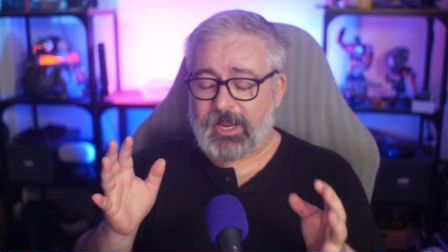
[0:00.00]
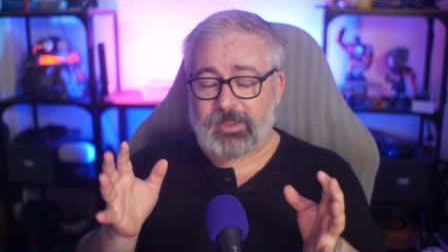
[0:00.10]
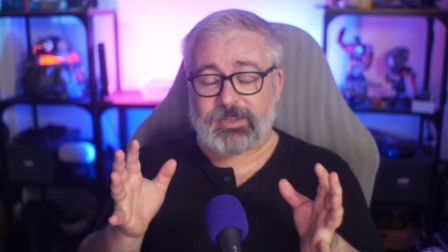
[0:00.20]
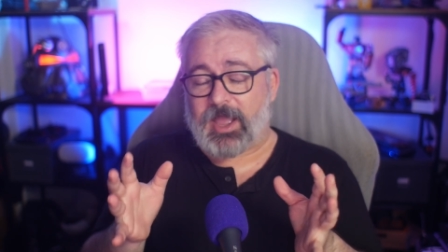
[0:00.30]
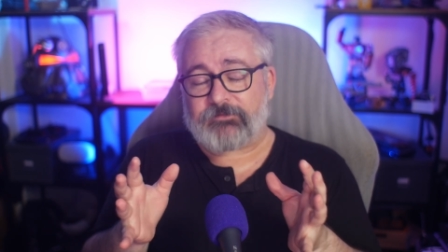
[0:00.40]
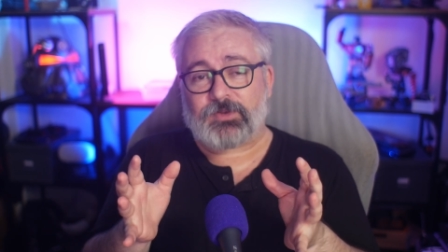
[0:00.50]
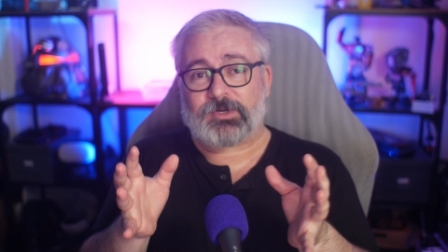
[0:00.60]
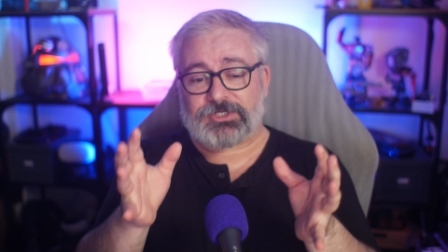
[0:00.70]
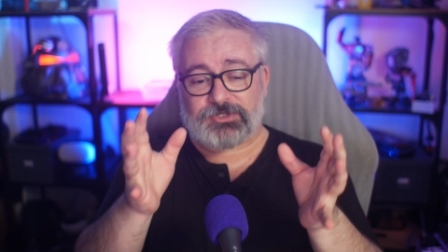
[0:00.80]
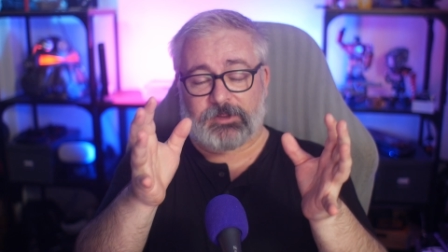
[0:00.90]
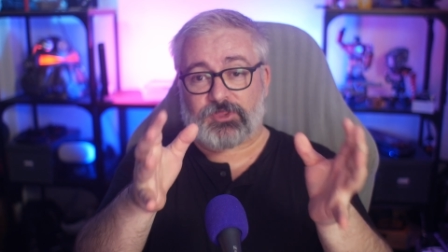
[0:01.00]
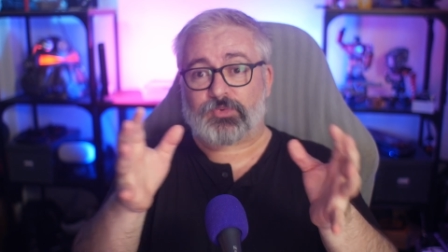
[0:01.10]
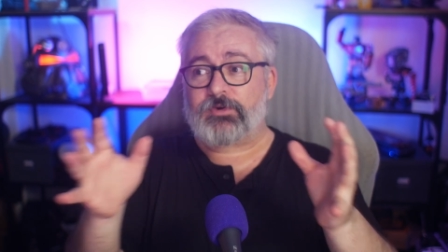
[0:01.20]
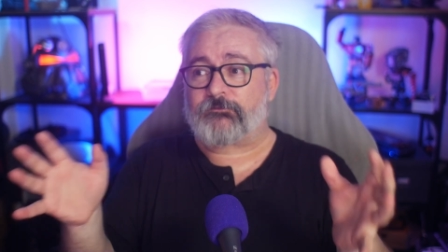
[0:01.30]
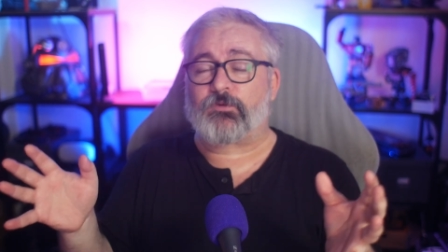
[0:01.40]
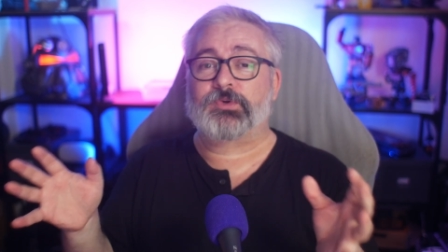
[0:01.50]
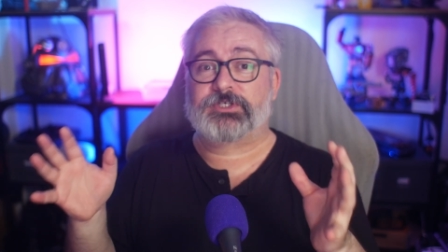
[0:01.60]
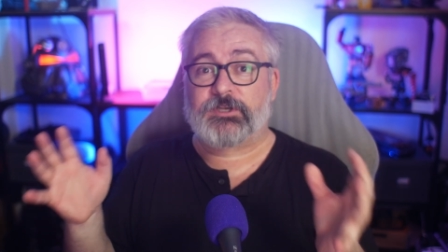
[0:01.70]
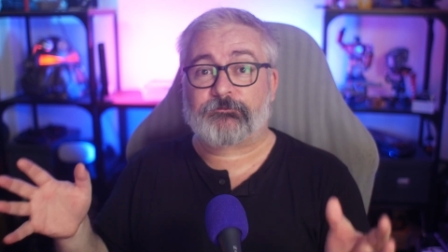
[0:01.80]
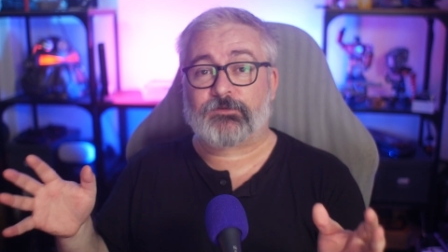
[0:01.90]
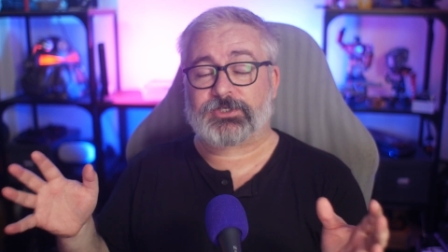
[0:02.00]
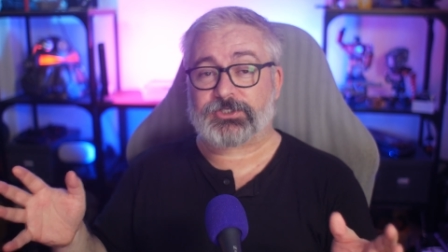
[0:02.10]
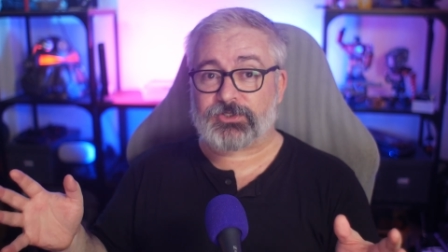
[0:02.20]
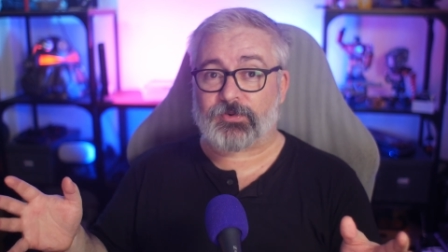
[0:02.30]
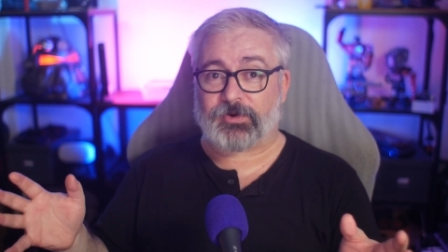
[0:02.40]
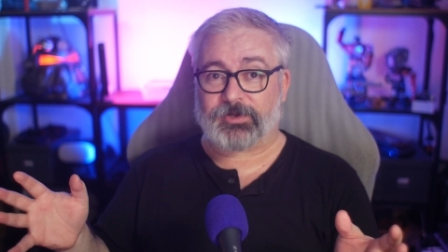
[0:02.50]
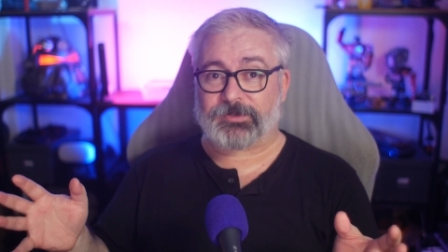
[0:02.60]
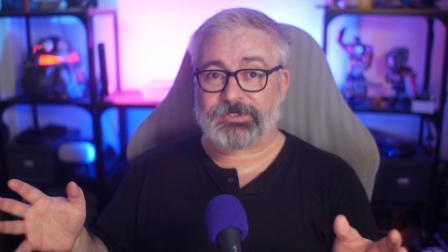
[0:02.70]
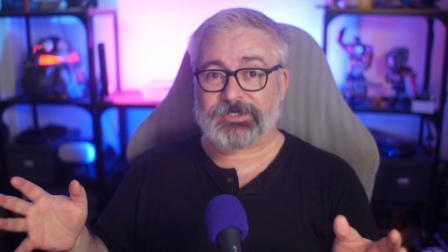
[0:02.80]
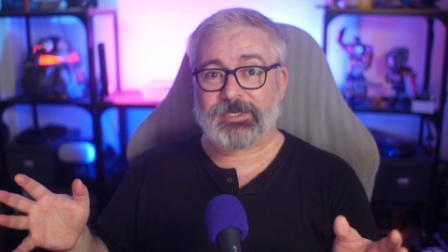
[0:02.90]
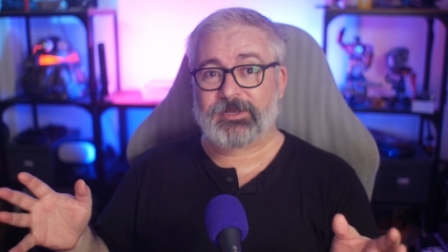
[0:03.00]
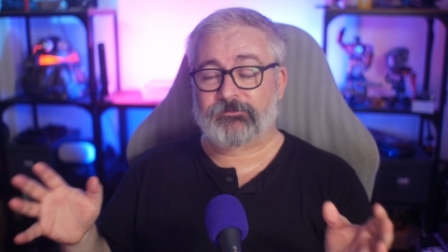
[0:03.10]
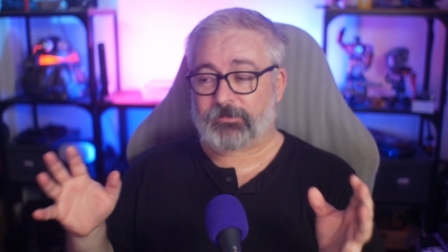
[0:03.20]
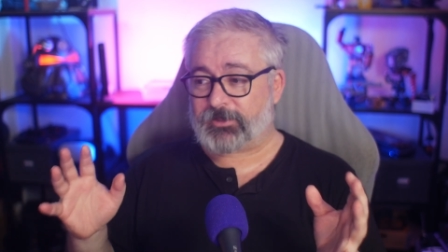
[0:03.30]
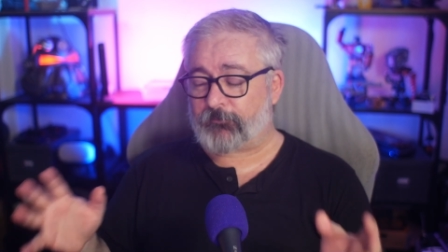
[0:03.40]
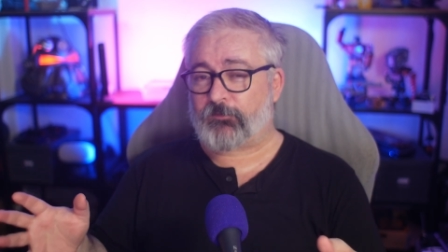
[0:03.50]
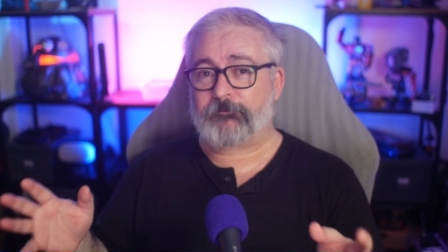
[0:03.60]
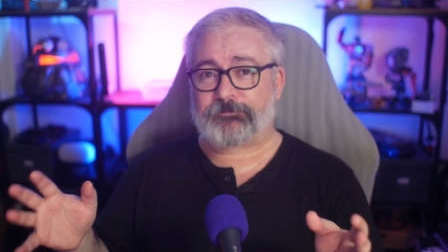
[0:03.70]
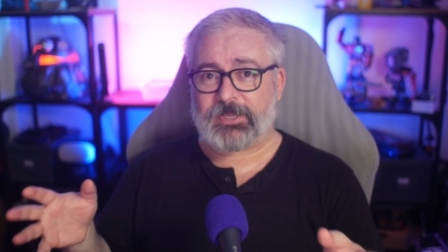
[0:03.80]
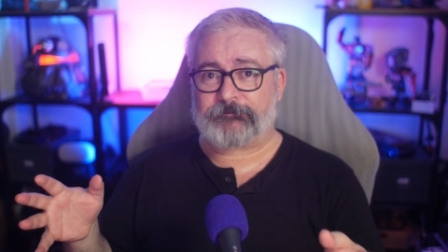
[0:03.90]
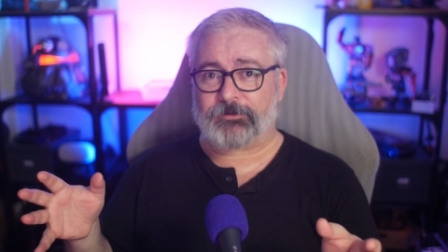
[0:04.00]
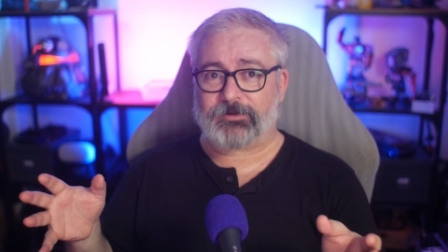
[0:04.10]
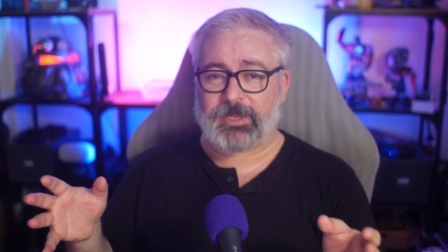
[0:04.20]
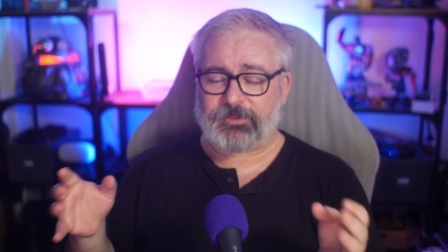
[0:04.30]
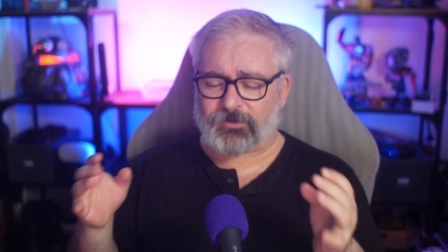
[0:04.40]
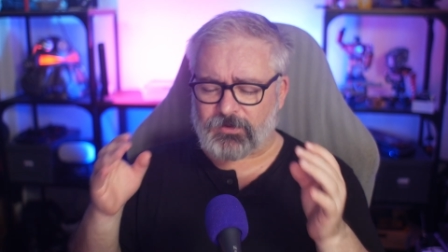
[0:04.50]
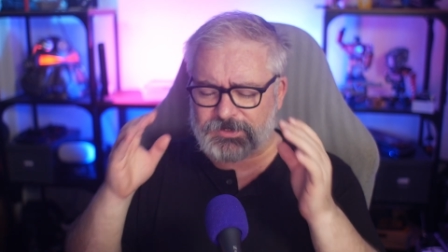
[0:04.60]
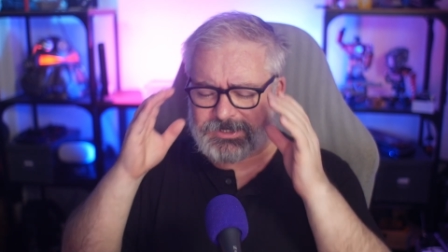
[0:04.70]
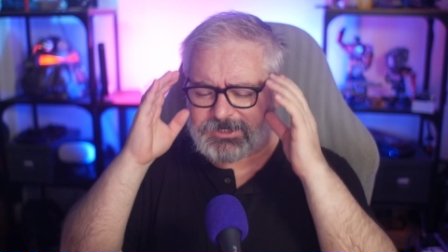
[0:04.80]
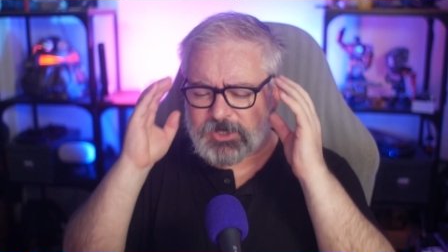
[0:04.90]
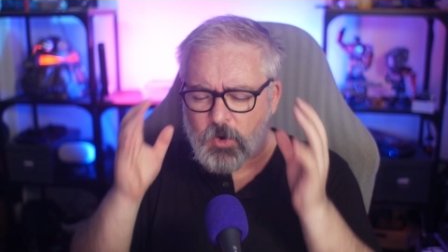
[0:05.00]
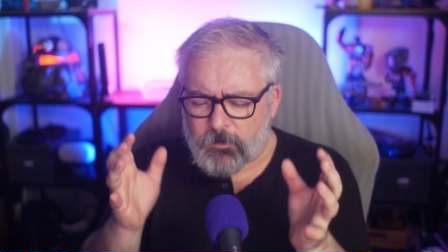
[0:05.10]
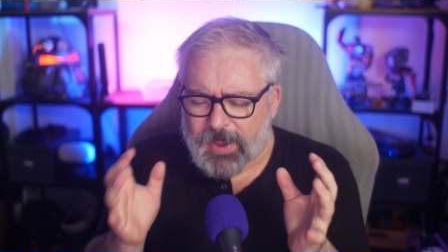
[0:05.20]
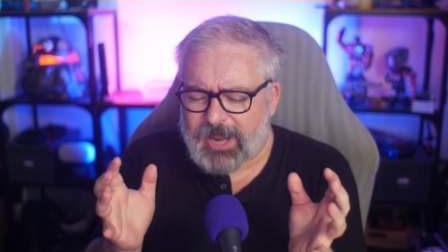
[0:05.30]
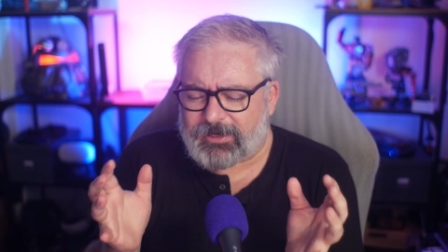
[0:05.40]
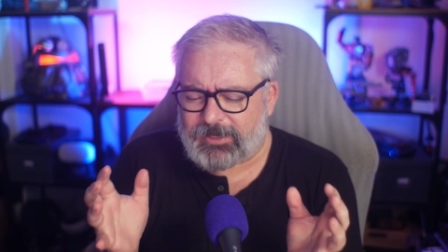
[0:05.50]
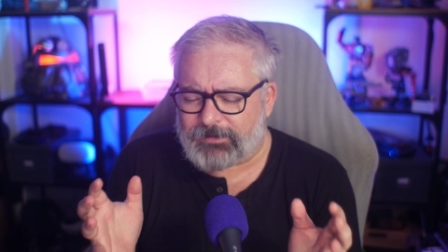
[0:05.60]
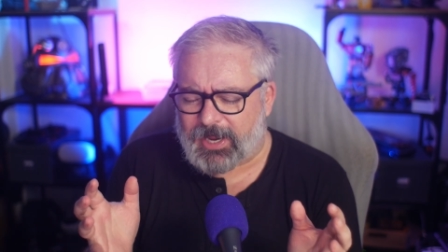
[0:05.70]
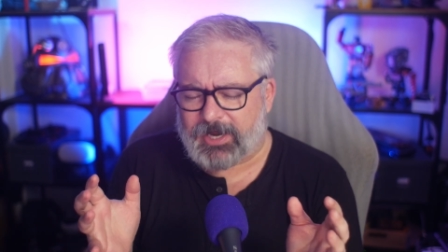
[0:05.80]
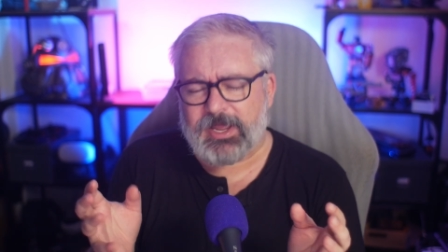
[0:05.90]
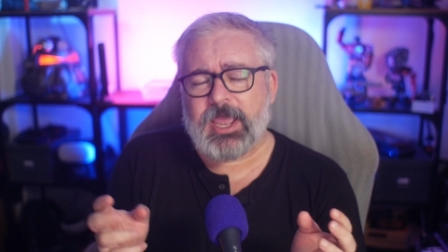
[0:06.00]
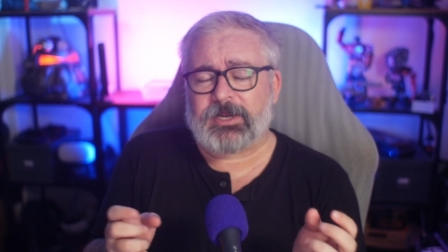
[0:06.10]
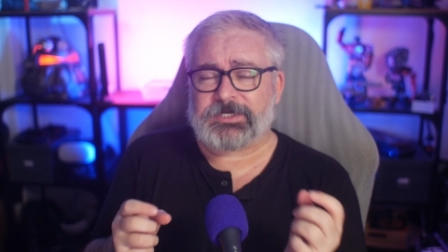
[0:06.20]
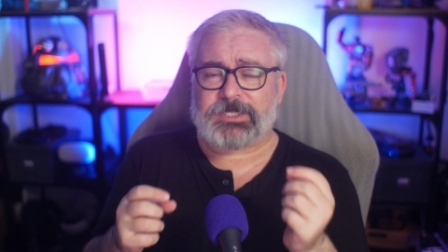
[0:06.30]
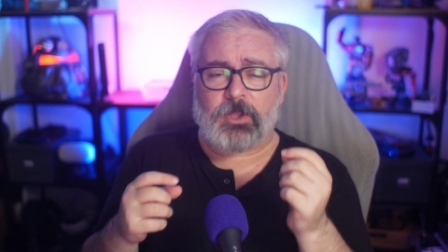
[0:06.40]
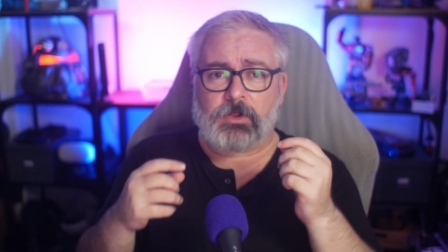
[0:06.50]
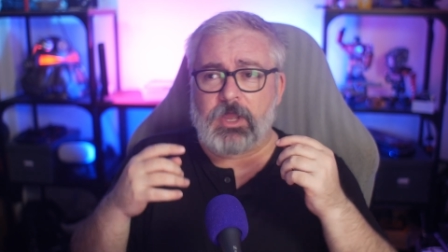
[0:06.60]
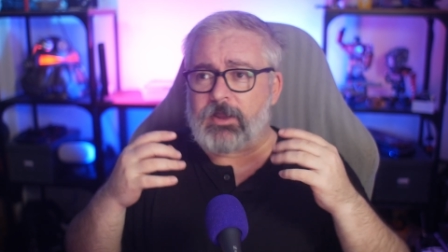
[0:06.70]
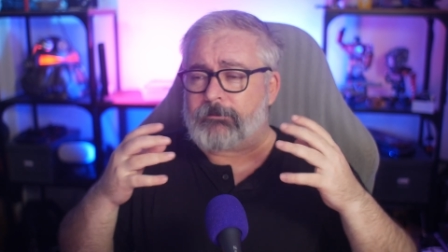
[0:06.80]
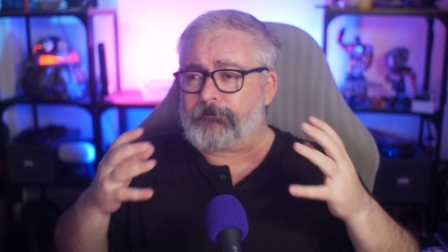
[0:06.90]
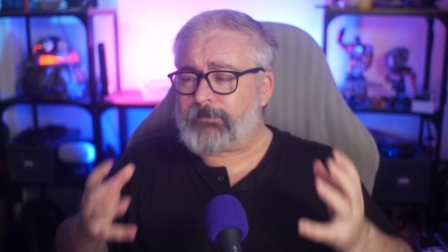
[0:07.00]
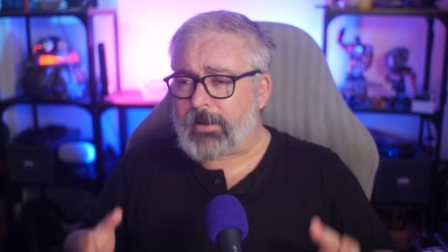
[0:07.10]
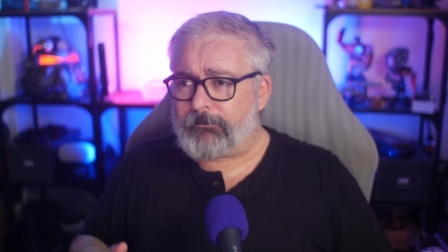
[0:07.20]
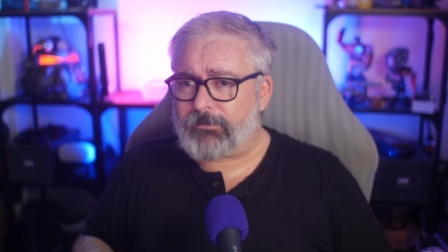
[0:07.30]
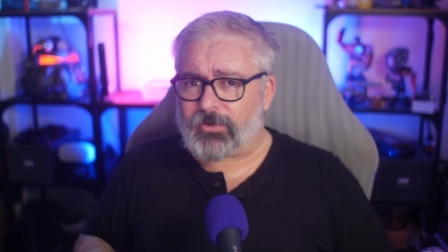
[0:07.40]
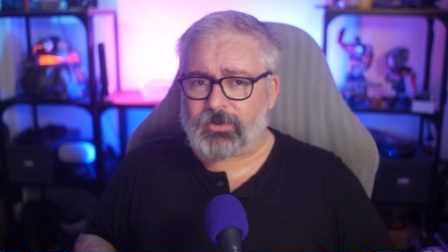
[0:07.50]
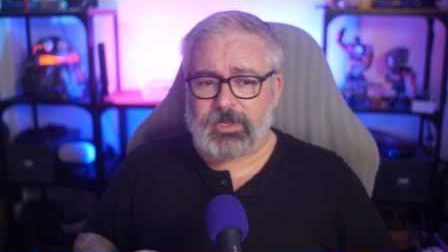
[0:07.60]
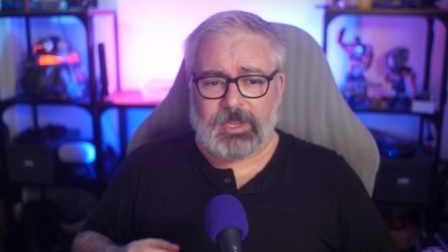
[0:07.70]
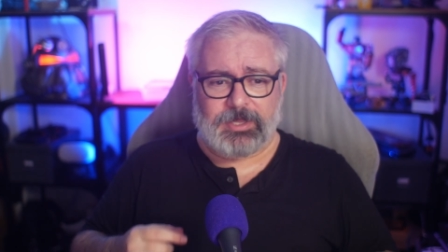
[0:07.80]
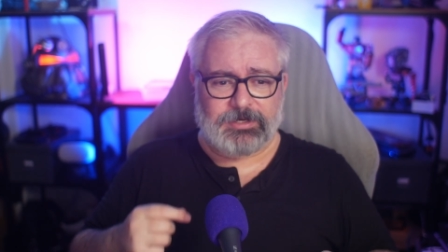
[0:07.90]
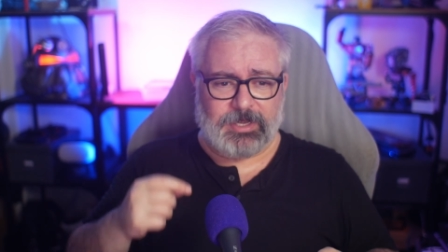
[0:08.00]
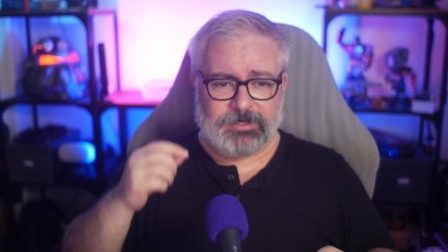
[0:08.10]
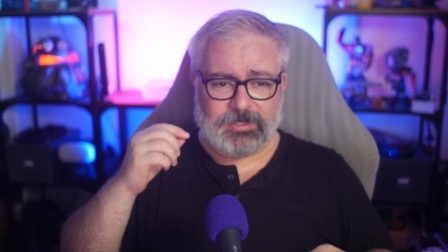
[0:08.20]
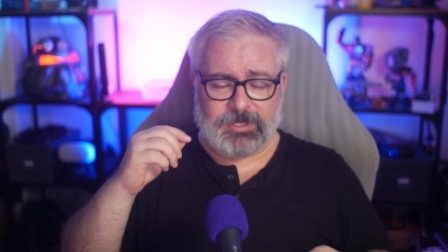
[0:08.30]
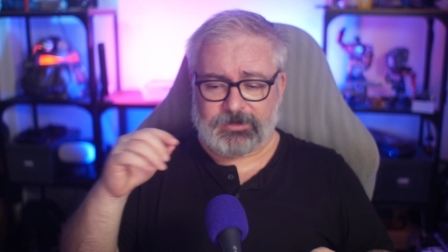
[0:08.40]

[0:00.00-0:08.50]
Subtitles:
you have to watch like three or four different tutorials from different people, and they're all so badly made because they all mumble and